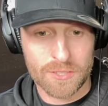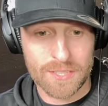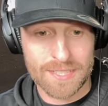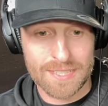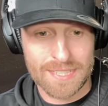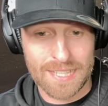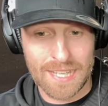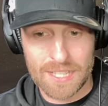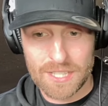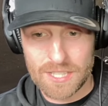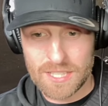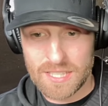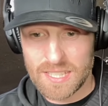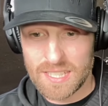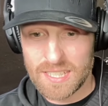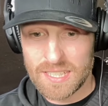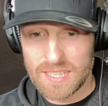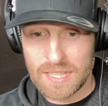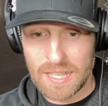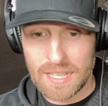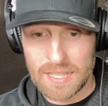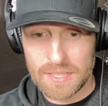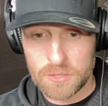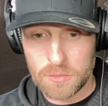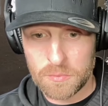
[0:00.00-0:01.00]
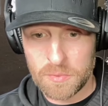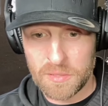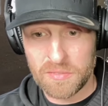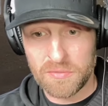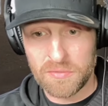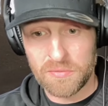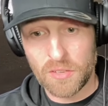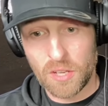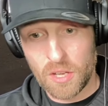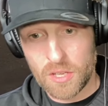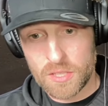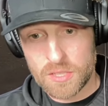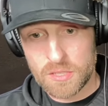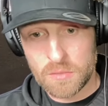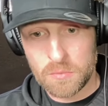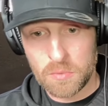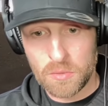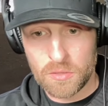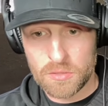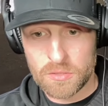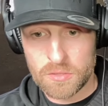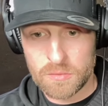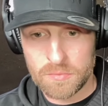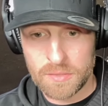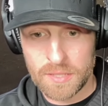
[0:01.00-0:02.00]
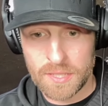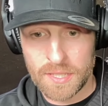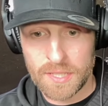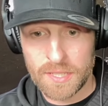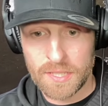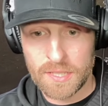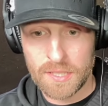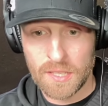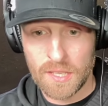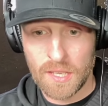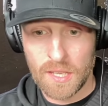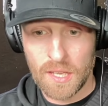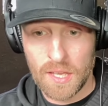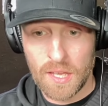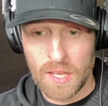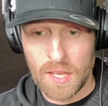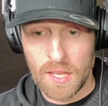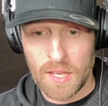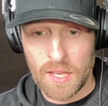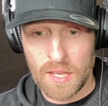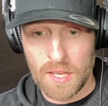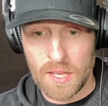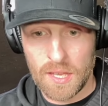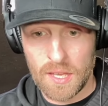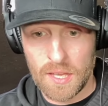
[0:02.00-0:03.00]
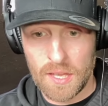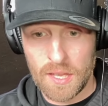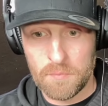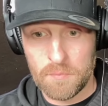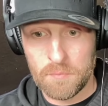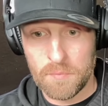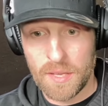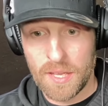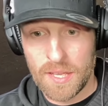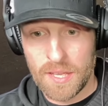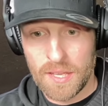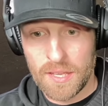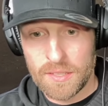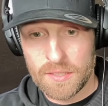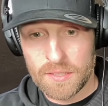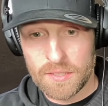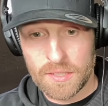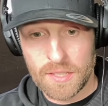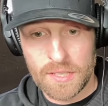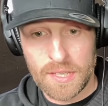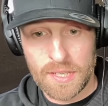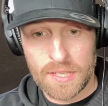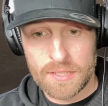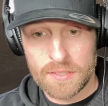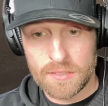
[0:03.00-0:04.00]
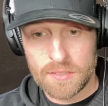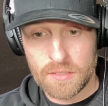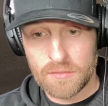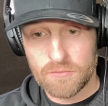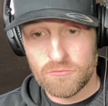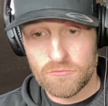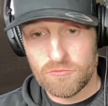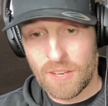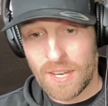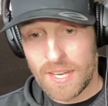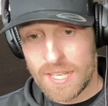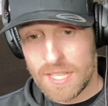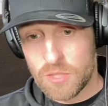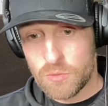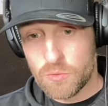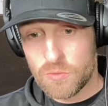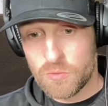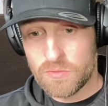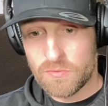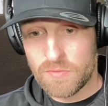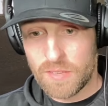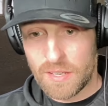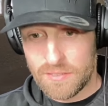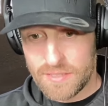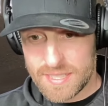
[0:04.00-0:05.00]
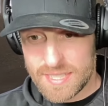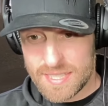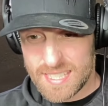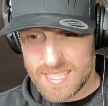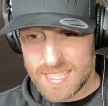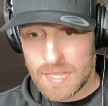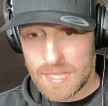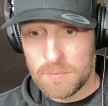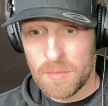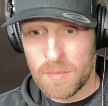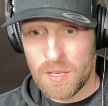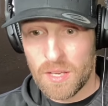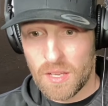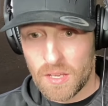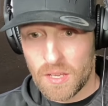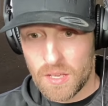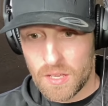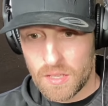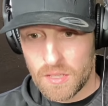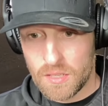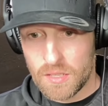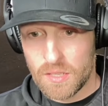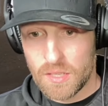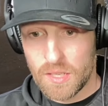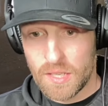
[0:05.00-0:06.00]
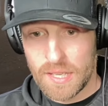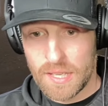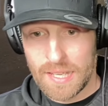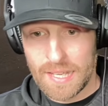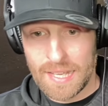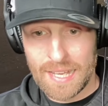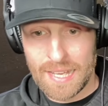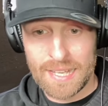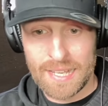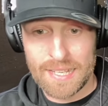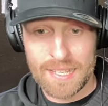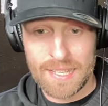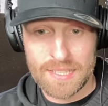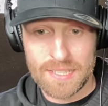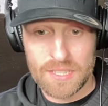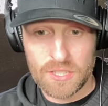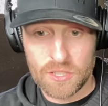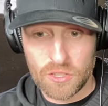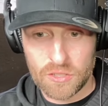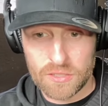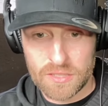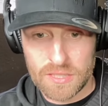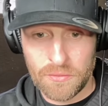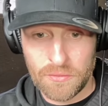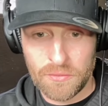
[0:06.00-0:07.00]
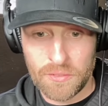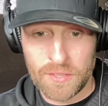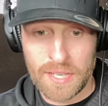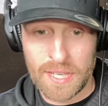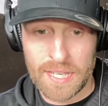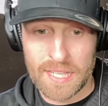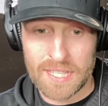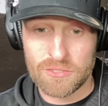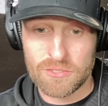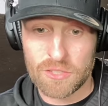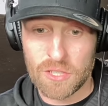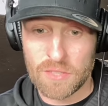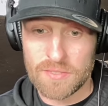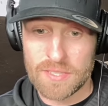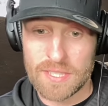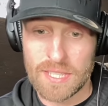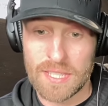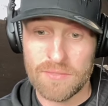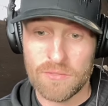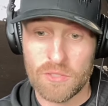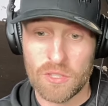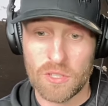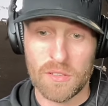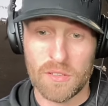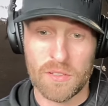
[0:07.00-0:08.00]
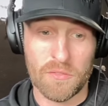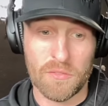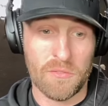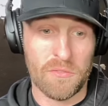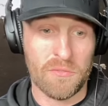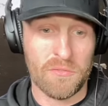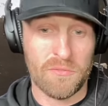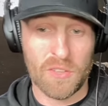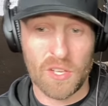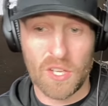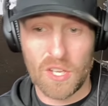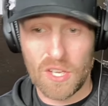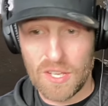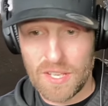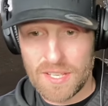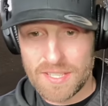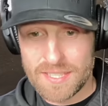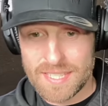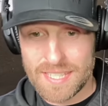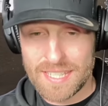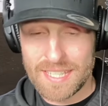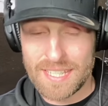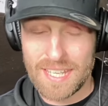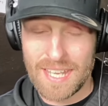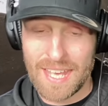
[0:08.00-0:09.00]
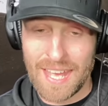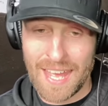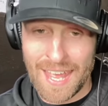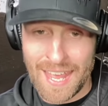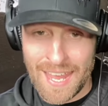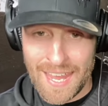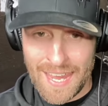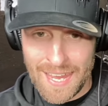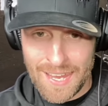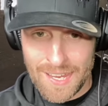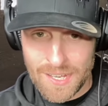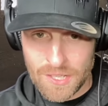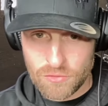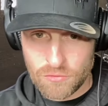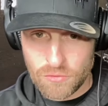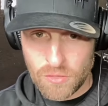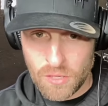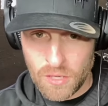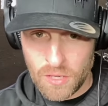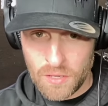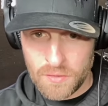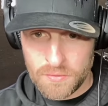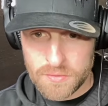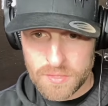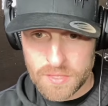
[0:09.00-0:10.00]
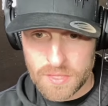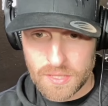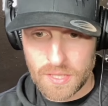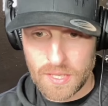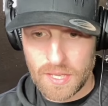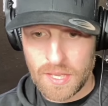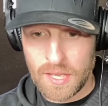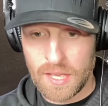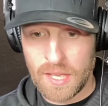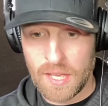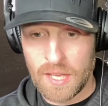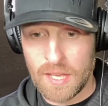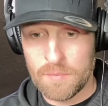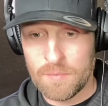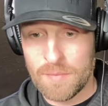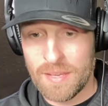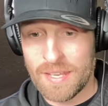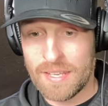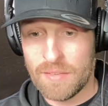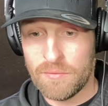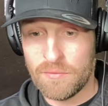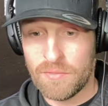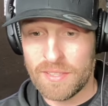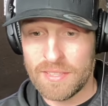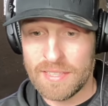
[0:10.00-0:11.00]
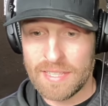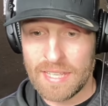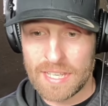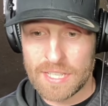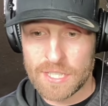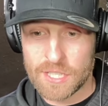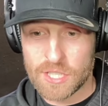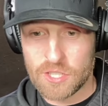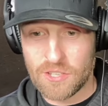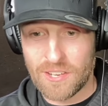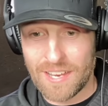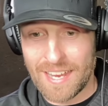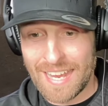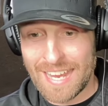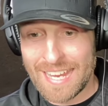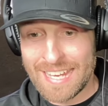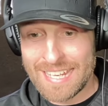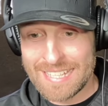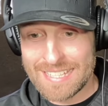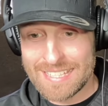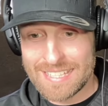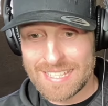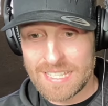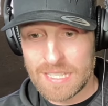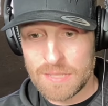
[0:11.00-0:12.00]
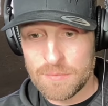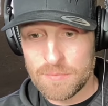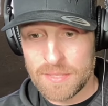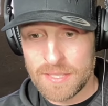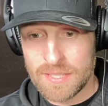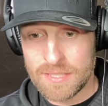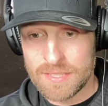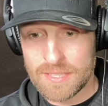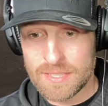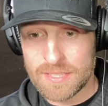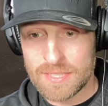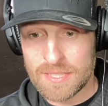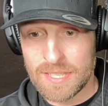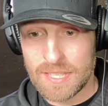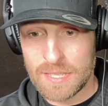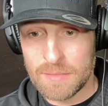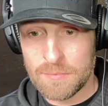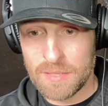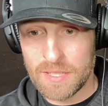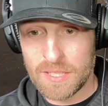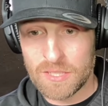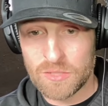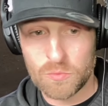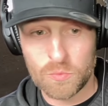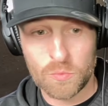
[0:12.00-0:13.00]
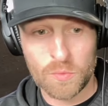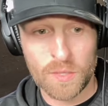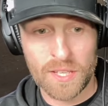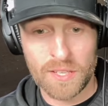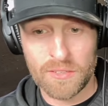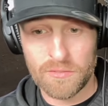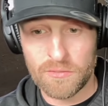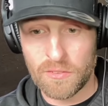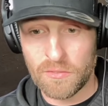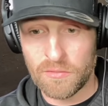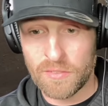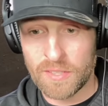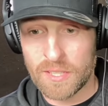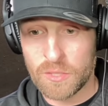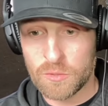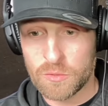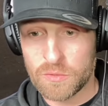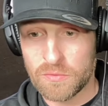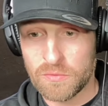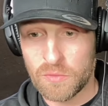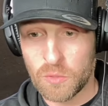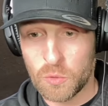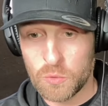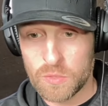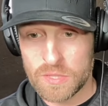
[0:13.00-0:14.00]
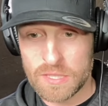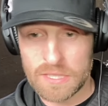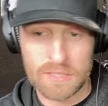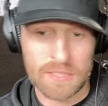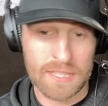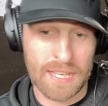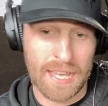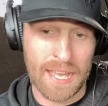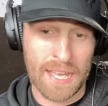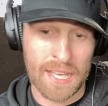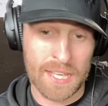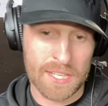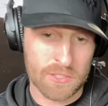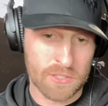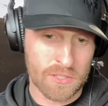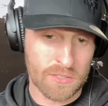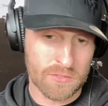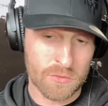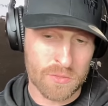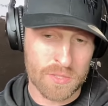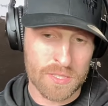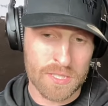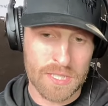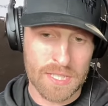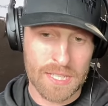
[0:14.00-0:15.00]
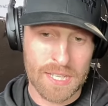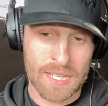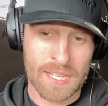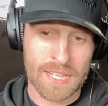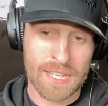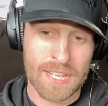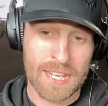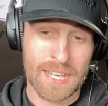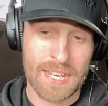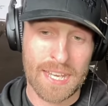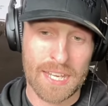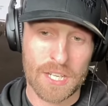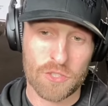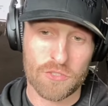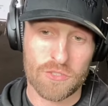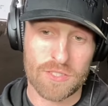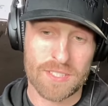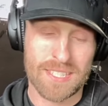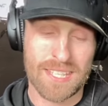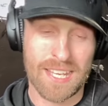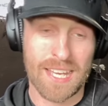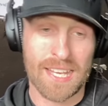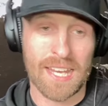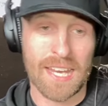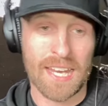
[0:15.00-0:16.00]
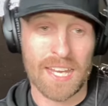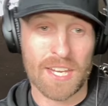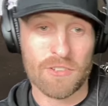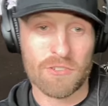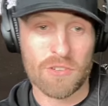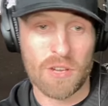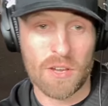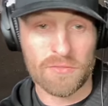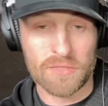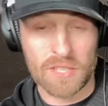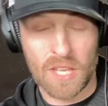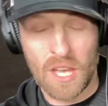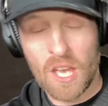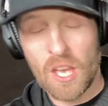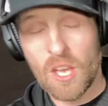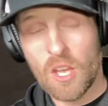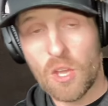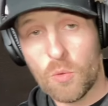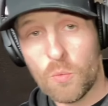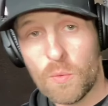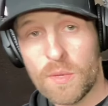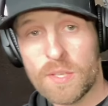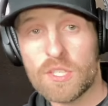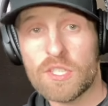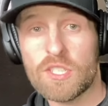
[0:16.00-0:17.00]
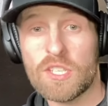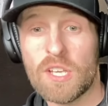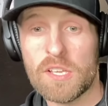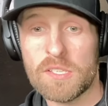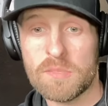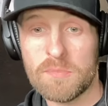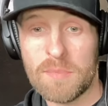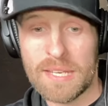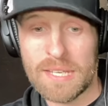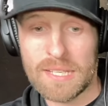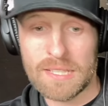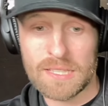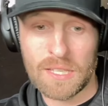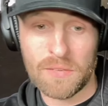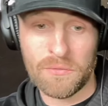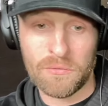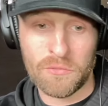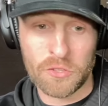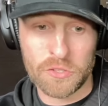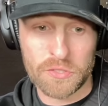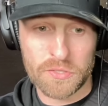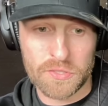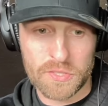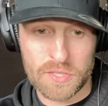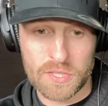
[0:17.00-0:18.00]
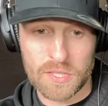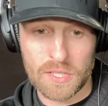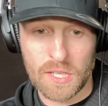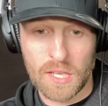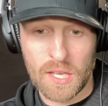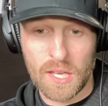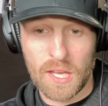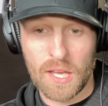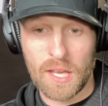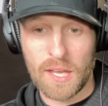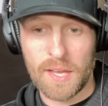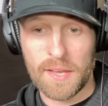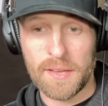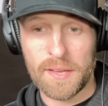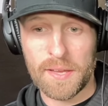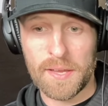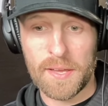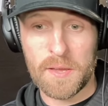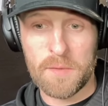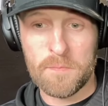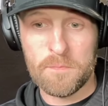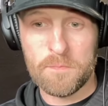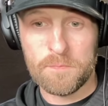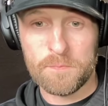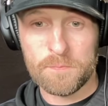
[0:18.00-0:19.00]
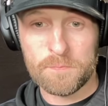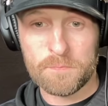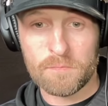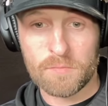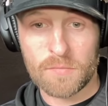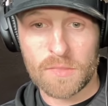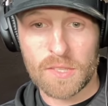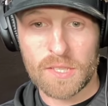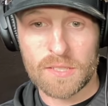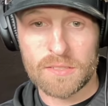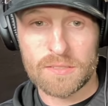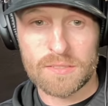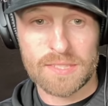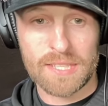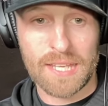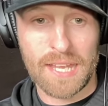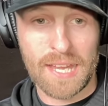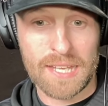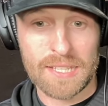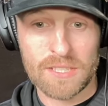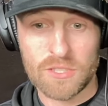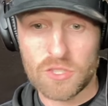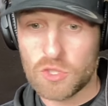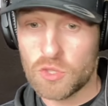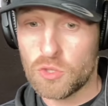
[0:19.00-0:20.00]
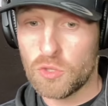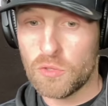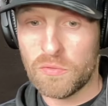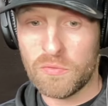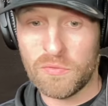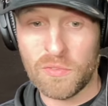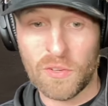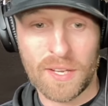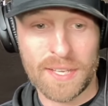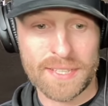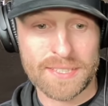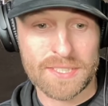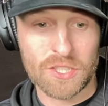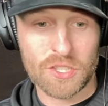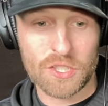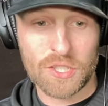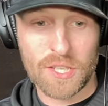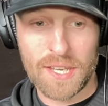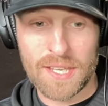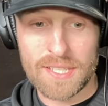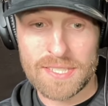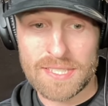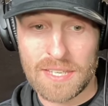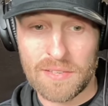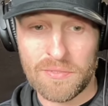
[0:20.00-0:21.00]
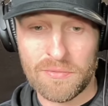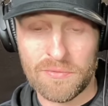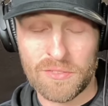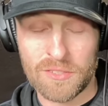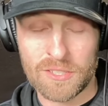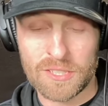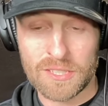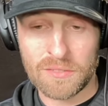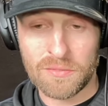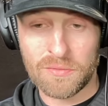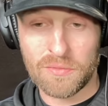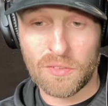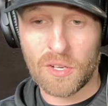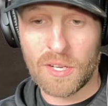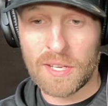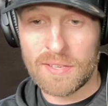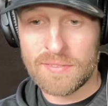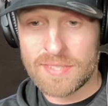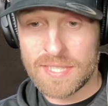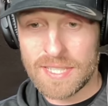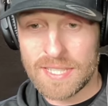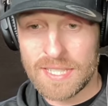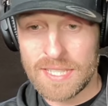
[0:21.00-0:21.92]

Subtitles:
is actually a little bit faster possibly. And then range was very similar. And then you've got different aircraft. So they've got 30 aircraft. And then for the extra 18 meters and 8 meters width, I think it was 40 aircraft, wasn't it? You can get an extra 10 aircraft, which does make a difference. 10 sort of fighter jets, F-35s in